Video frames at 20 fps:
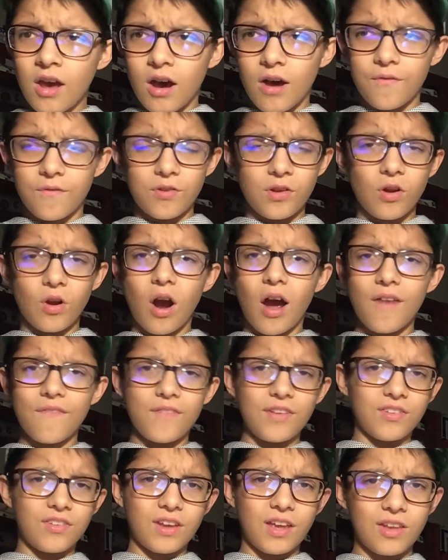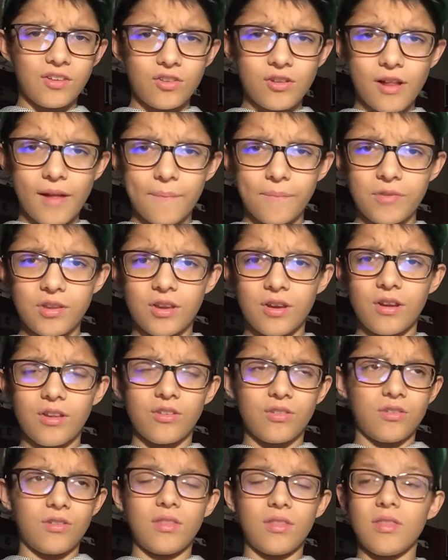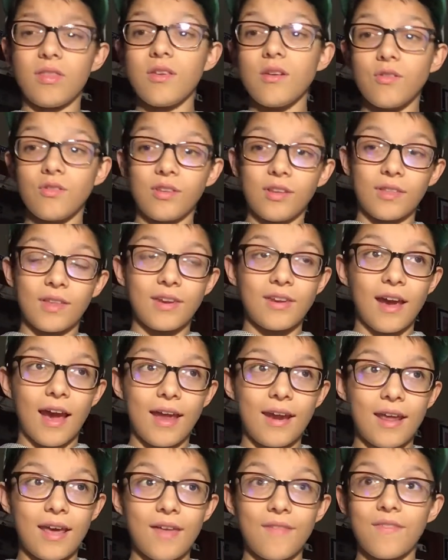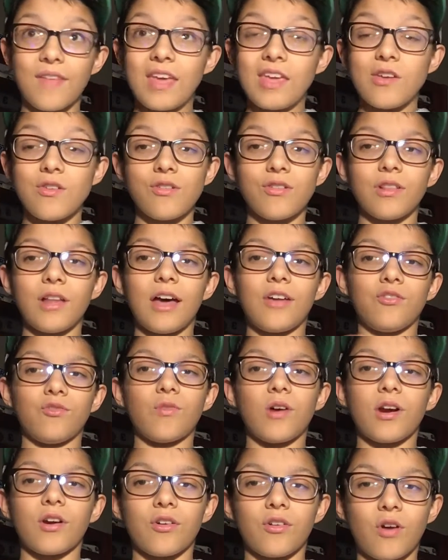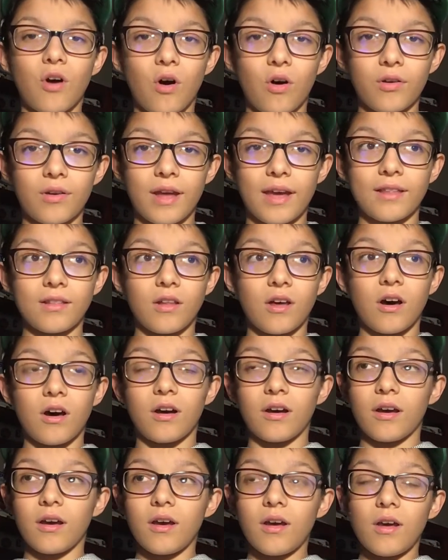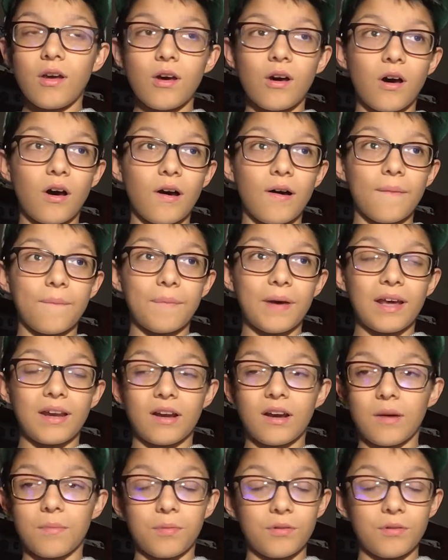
for their offense against Clemson is using the tight end. They utilized Ruckert all night long, had a couple